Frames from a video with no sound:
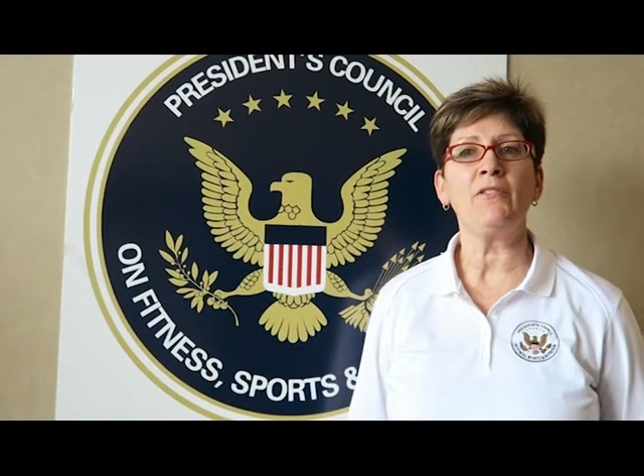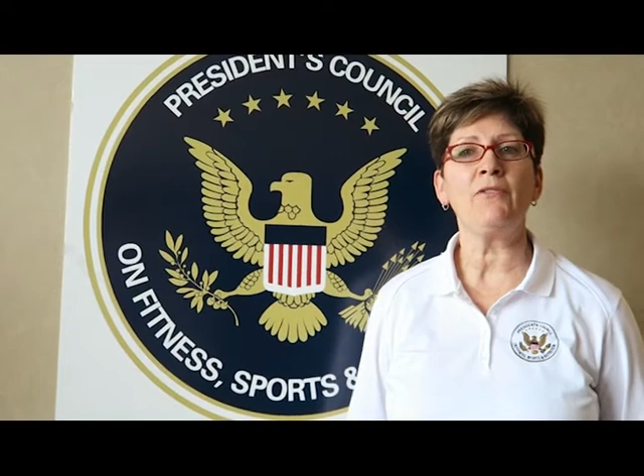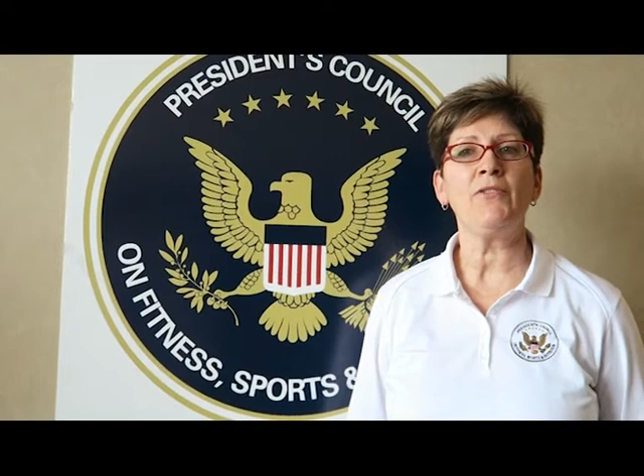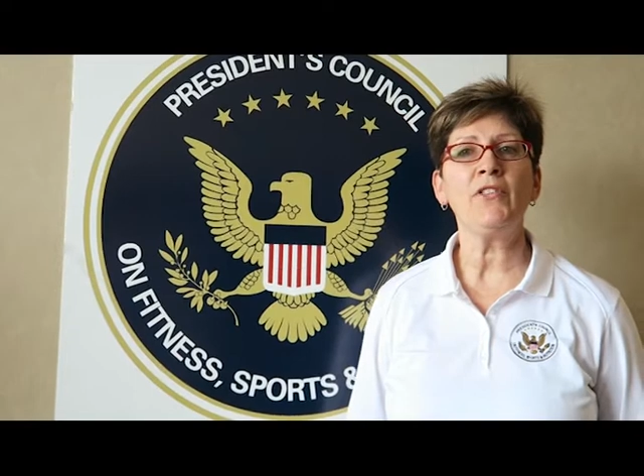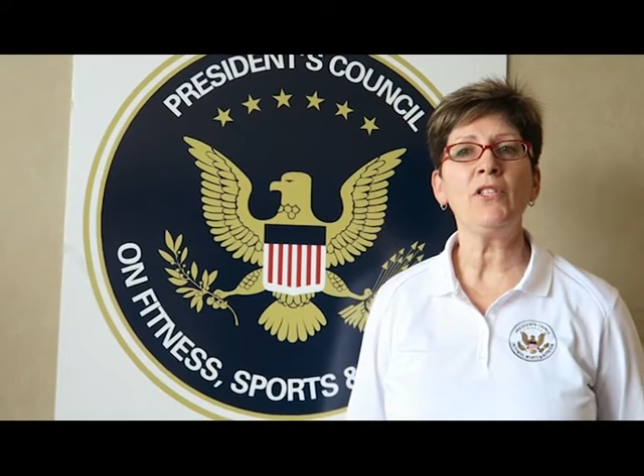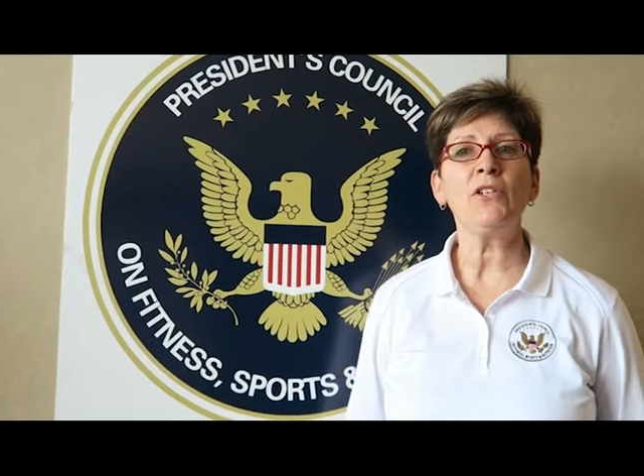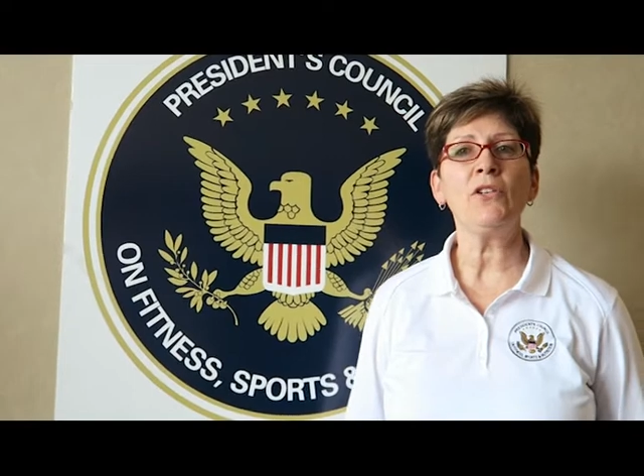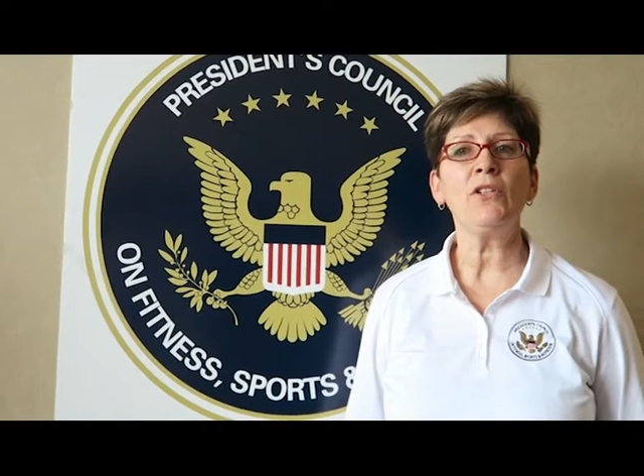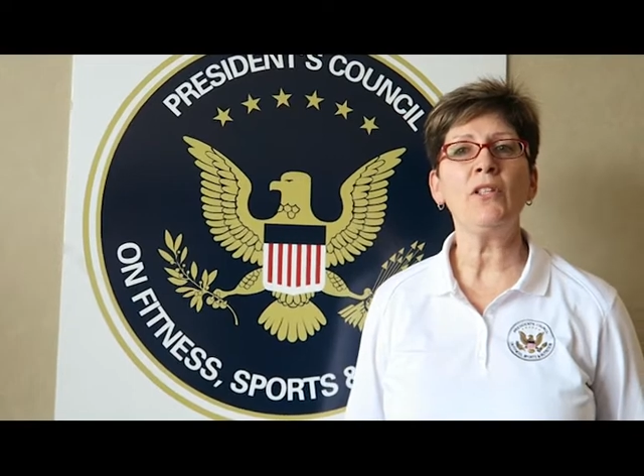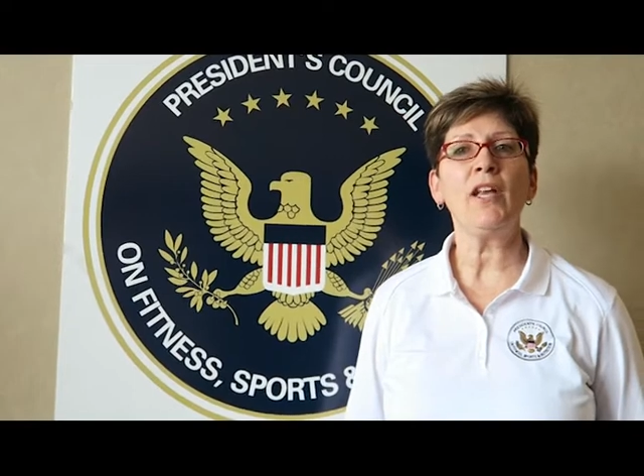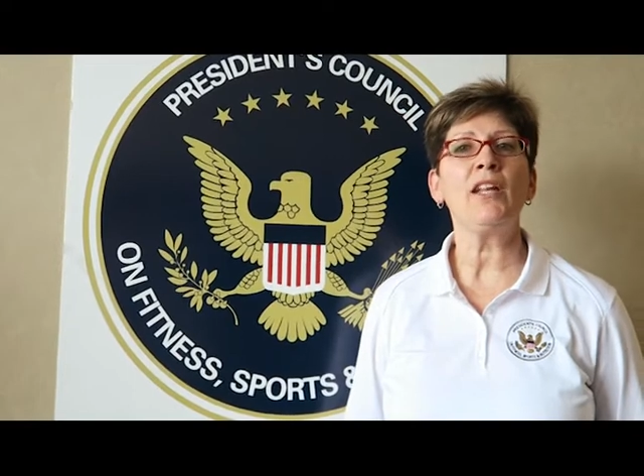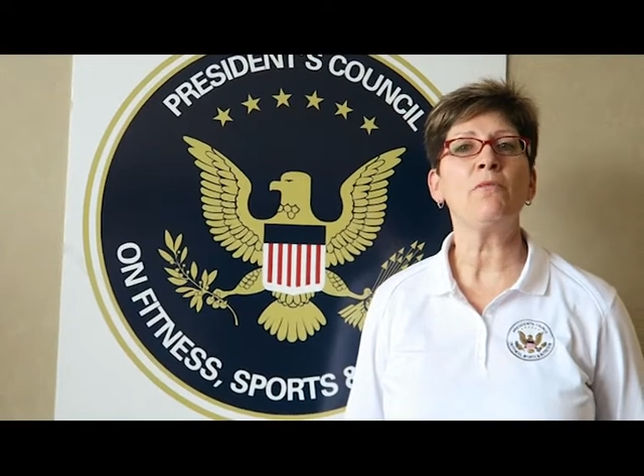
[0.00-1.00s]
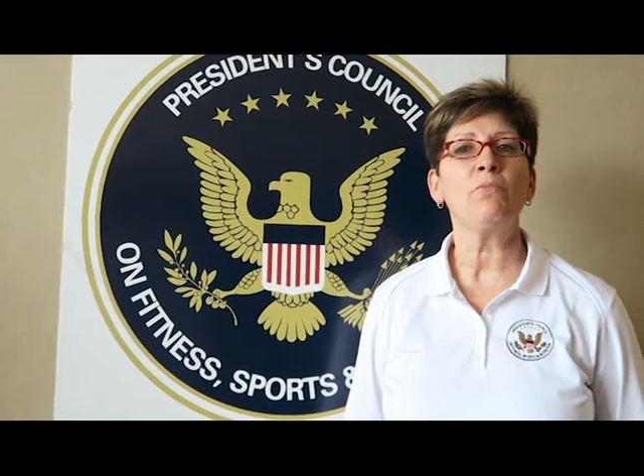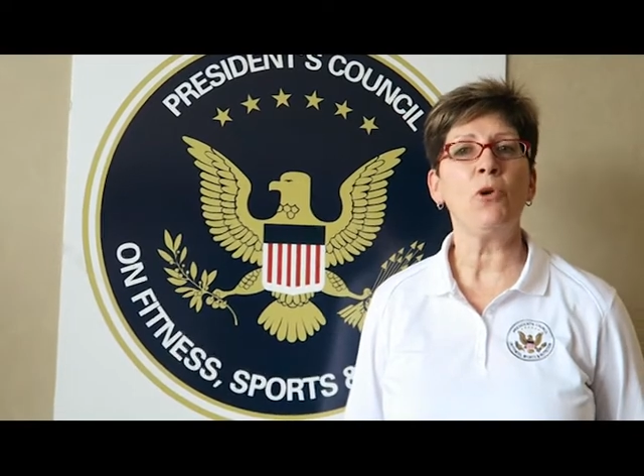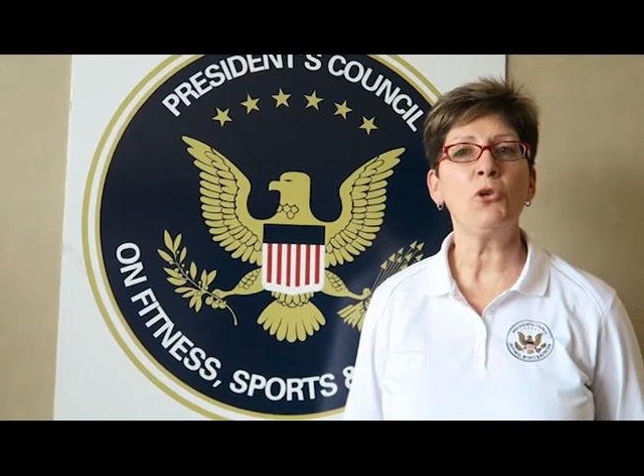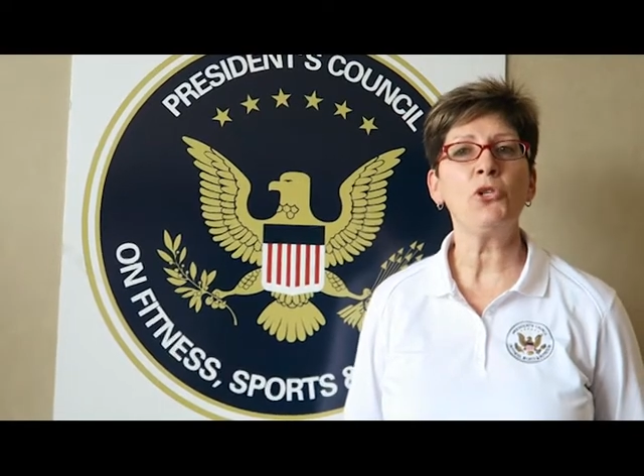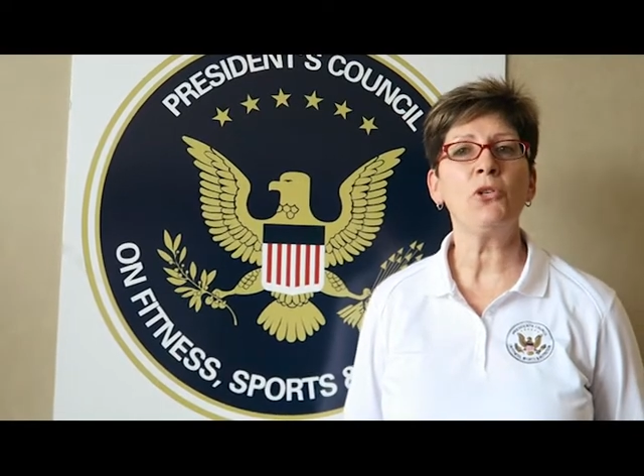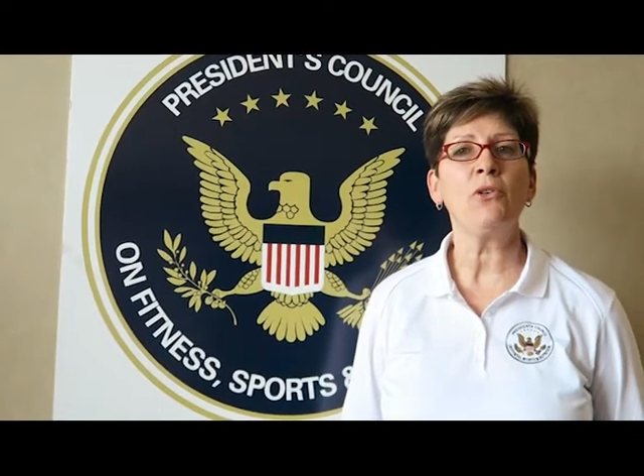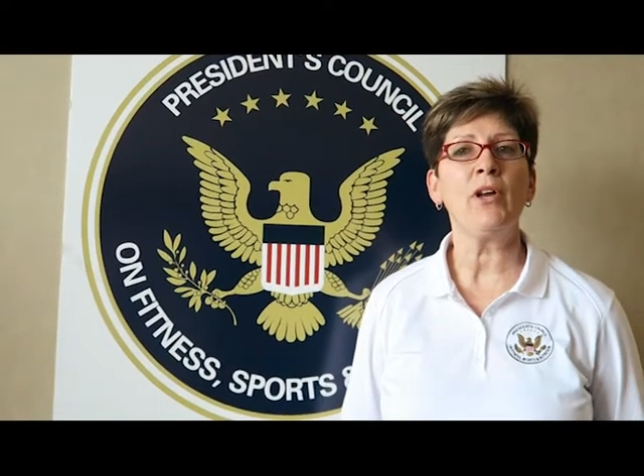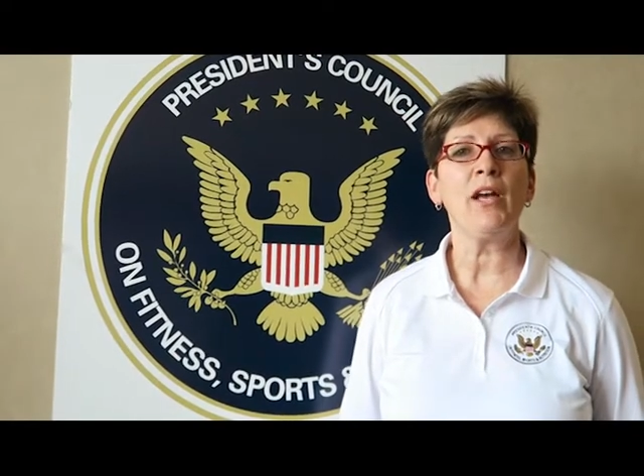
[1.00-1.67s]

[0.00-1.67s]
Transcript: in physical and emotional